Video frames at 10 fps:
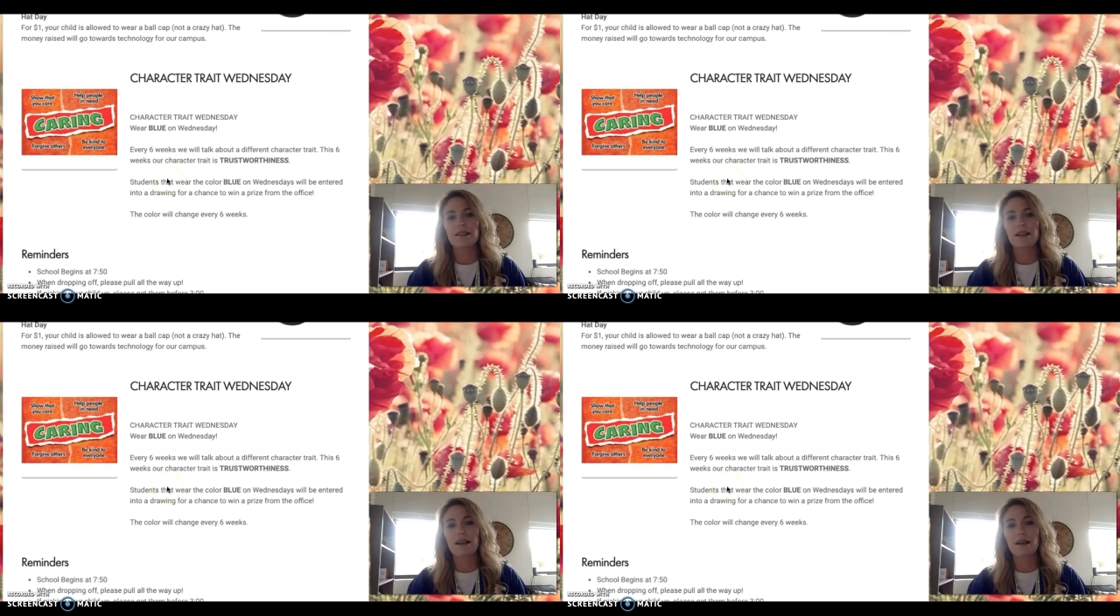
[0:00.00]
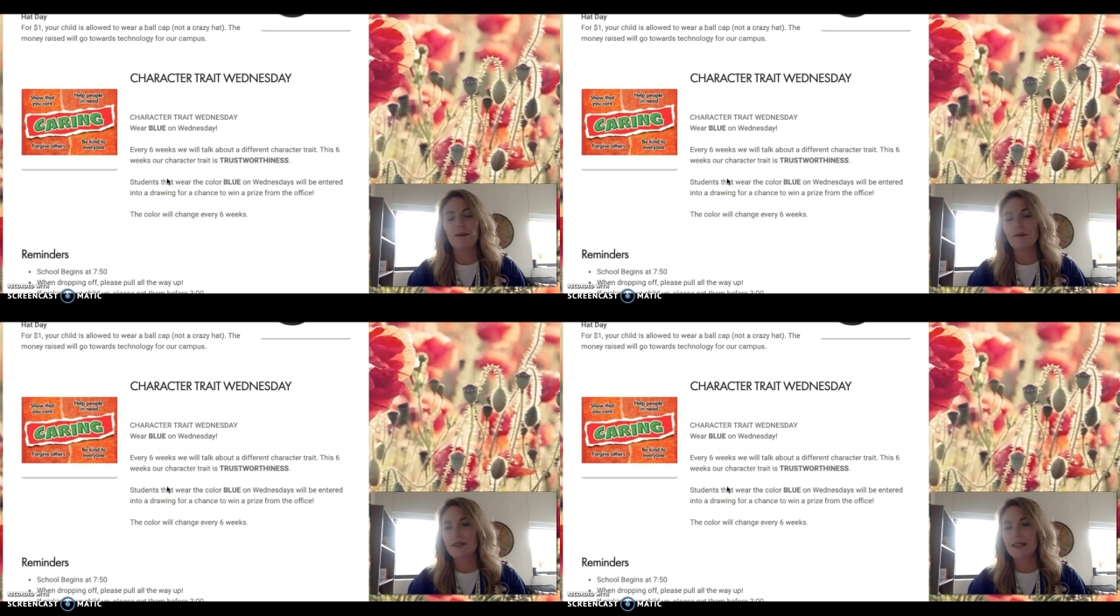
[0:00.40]

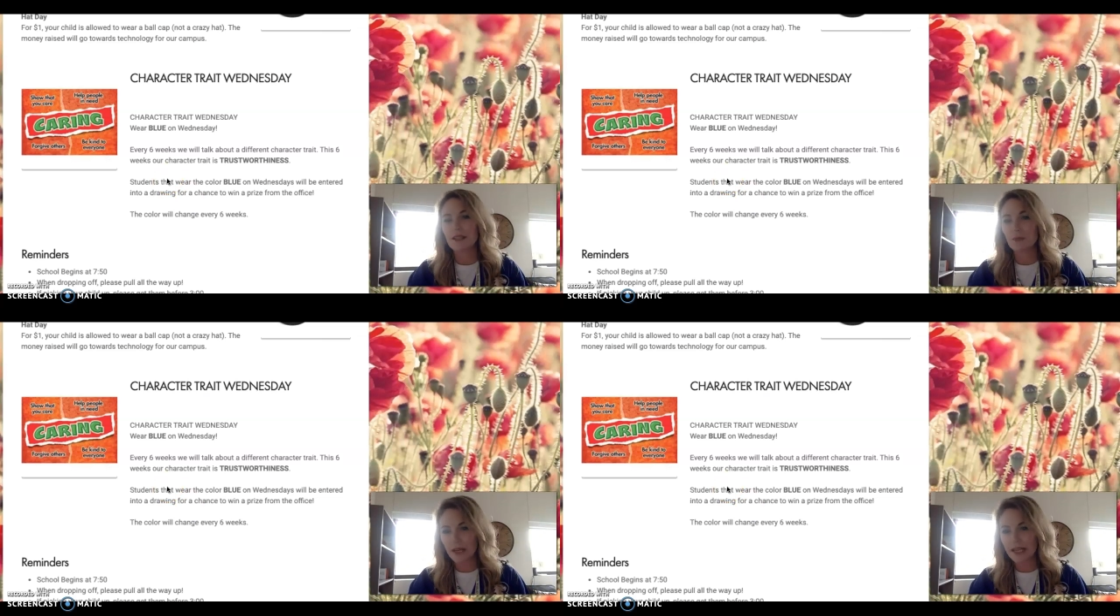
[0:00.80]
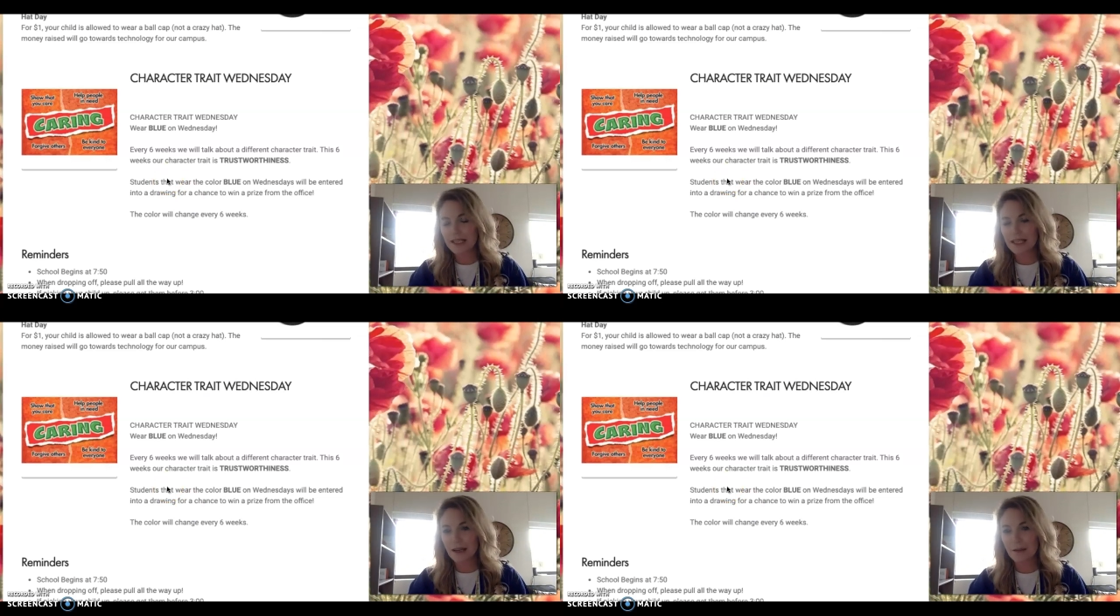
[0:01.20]
of the 6
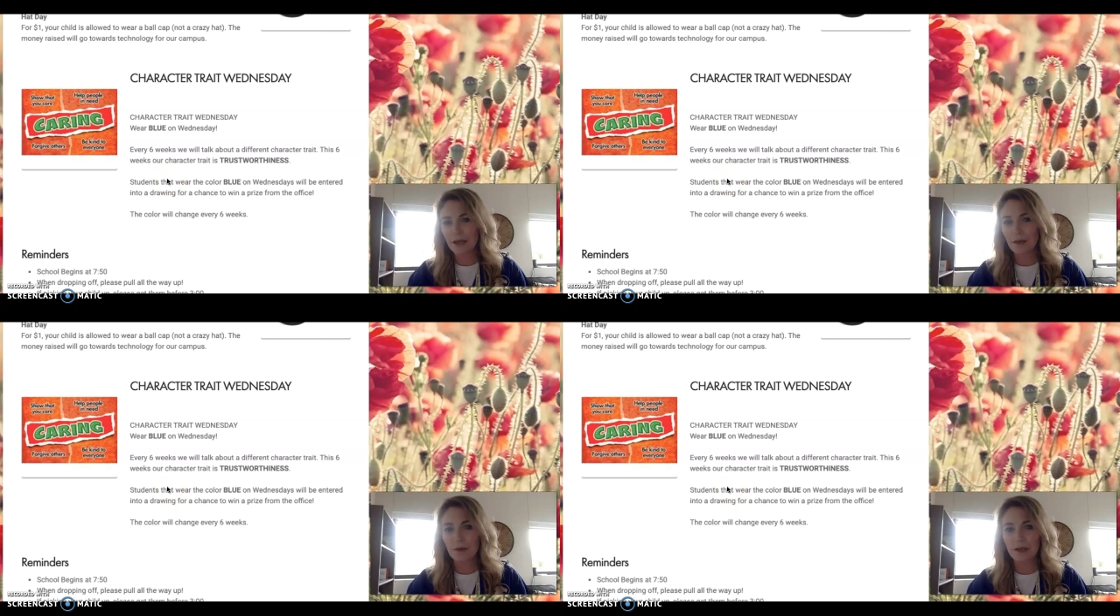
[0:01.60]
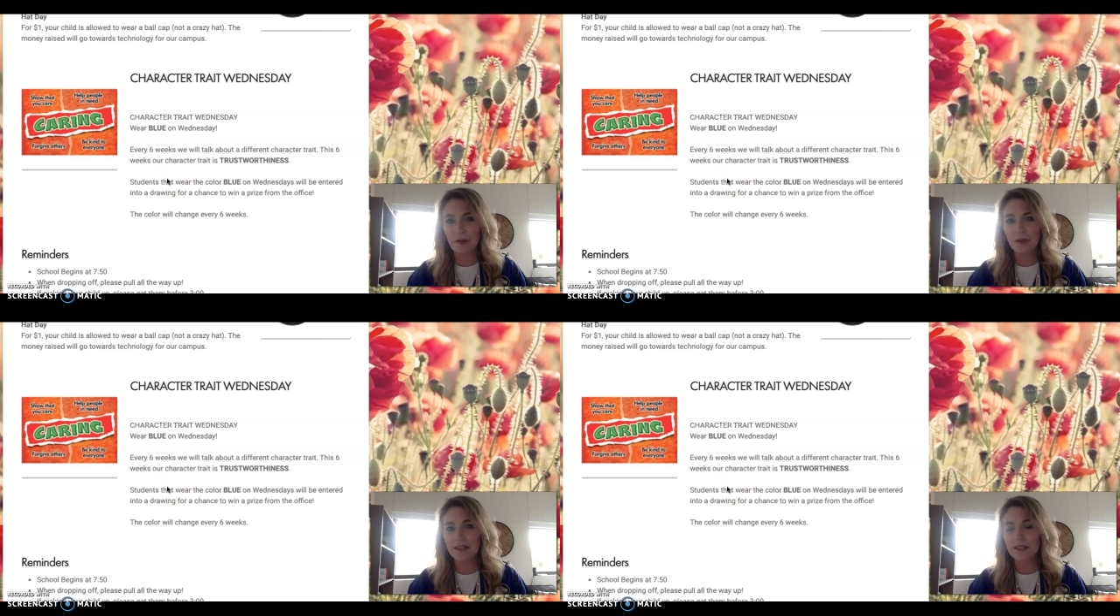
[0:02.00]
weeks here pretty quickly.